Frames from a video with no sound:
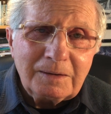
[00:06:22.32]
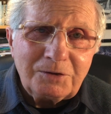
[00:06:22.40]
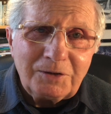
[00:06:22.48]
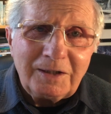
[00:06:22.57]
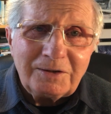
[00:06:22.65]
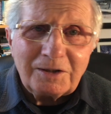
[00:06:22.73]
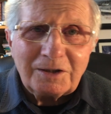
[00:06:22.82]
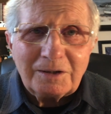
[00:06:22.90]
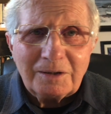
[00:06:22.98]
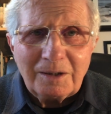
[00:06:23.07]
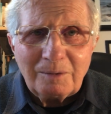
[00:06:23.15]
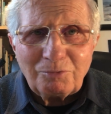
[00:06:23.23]
Jesus
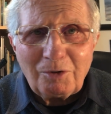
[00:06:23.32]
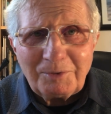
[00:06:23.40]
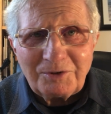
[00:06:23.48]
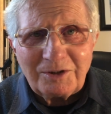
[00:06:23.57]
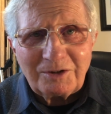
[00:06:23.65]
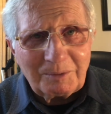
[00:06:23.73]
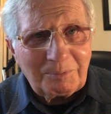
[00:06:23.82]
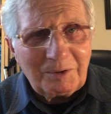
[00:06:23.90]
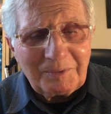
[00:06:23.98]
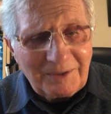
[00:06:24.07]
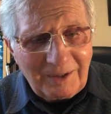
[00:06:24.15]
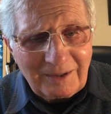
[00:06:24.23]
promises to
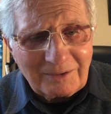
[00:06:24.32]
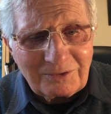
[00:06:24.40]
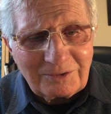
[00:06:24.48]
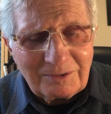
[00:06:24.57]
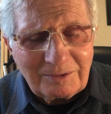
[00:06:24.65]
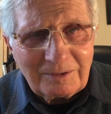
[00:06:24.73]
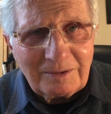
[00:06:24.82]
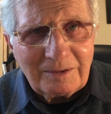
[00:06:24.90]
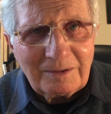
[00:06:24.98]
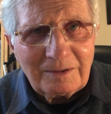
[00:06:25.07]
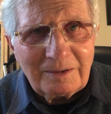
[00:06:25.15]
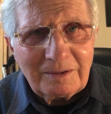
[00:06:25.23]
be with us.
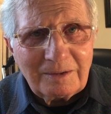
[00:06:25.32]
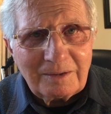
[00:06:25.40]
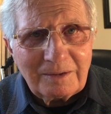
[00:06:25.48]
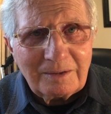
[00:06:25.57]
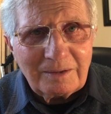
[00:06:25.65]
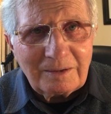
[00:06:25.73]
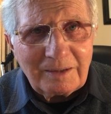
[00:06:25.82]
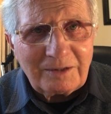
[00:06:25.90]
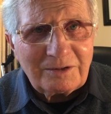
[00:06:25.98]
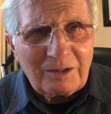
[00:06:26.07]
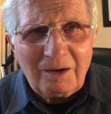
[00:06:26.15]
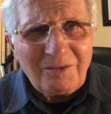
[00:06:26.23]
He
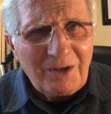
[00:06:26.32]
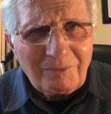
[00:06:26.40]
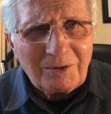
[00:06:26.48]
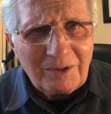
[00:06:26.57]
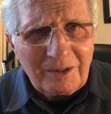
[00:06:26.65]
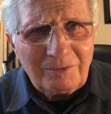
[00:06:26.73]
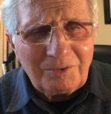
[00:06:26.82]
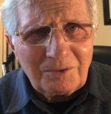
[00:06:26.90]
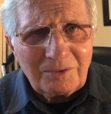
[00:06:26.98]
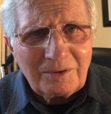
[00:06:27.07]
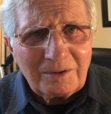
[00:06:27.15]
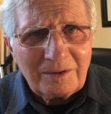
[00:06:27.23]
said, I'll never leave
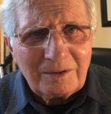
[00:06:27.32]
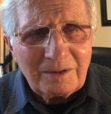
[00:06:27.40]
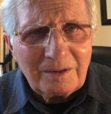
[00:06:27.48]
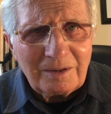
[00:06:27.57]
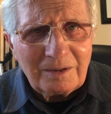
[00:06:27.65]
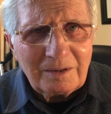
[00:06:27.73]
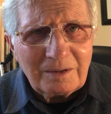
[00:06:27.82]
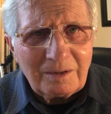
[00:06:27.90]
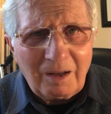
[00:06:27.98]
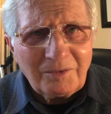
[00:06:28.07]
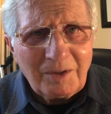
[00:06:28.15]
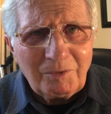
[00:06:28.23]
you.
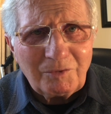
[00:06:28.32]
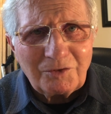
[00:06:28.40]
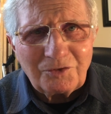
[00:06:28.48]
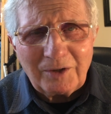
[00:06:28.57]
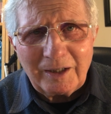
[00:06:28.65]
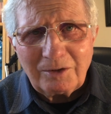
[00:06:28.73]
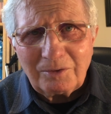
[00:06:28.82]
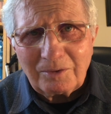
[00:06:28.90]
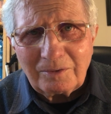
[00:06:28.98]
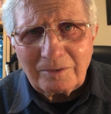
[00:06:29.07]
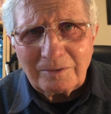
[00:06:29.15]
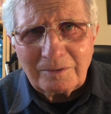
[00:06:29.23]
I'll never forsake you.
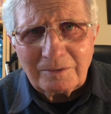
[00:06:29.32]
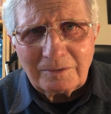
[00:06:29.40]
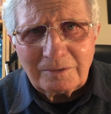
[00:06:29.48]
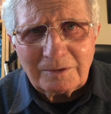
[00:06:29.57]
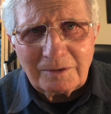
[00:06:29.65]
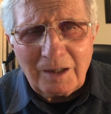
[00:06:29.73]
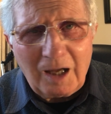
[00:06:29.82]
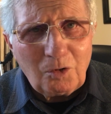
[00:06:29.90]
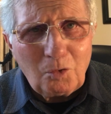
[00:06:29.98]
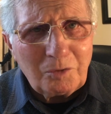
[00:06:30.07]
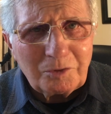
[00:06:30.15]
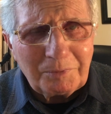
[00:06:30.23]

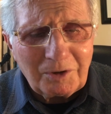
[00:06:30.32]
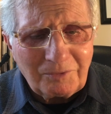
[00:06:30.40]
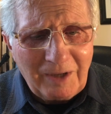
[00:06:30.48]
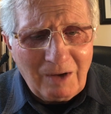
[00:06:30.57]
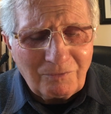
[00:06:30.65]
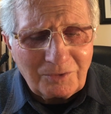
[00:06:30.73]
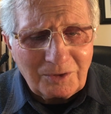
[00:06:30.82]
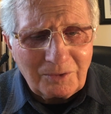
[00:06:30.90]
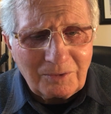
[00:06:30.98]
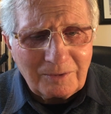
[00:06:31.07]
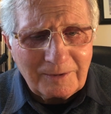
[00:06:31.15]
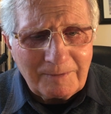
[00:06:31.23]
I'll always be around for
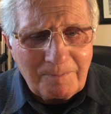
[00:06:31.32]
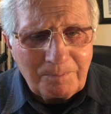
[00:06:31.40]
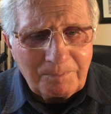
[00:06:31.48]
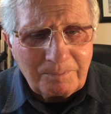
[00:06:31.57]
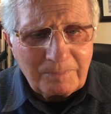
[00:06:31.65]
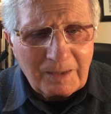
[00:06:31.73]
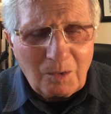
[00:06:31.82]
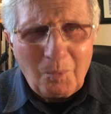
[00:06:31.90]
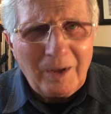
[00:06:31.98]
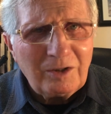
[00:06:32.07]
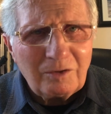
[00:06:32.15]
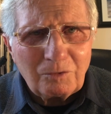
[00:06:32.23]
you.
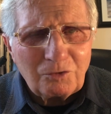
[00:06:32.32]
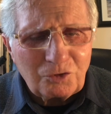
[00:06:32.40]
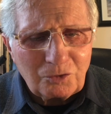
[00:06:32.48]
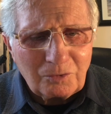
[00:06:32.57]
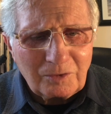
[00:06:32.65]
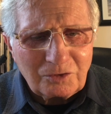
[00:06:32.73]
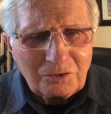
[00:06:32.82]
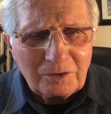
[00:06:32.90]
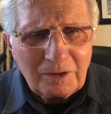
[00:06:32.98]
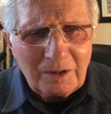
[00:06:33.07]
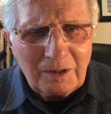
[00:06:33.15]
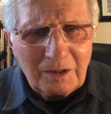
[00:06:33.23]
Wonderful
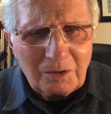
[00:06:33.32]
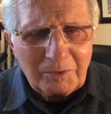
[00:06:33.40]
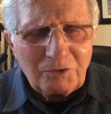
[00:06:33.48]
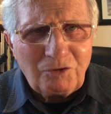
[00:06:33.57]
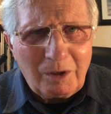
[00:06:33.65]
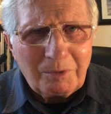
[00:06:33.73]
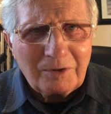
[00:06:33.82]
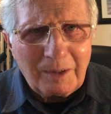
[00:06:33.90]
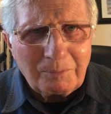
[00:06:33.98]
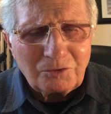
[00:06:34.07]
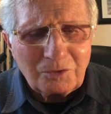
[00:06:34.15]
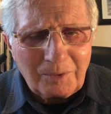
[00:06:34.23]
assurance when trouble
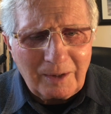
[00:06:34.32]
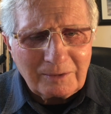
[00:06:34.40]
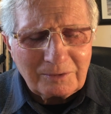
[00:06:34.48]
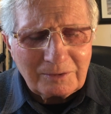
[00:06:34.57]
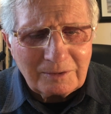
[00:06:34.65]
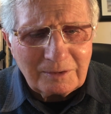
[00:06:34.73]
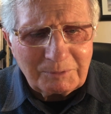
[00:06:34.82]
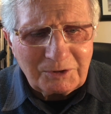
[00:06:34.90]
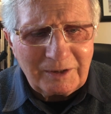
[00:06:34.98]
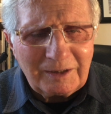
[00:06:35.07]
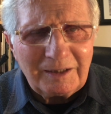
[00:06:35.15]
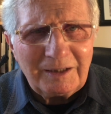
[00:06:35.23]
comes to us,
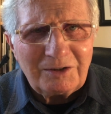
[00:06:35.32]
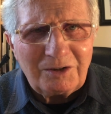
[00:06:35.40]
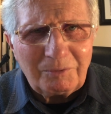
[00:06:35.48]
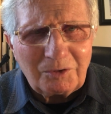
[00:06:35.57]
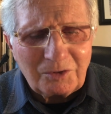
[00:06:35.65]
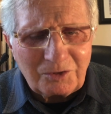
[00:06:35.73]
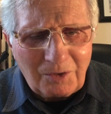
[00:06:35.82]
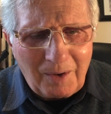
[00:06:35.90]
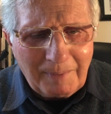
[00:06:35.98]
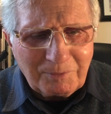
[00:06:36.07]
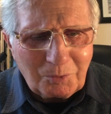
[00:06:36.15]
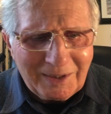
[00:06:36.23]
particularly in these difficult
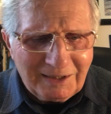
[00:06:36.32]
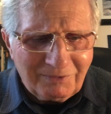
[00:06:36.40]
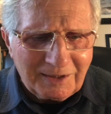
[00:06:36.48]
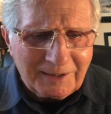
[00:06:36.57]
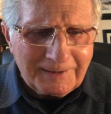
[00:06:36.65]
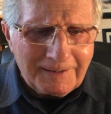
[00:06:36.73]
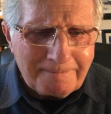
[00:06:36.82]
times we live in.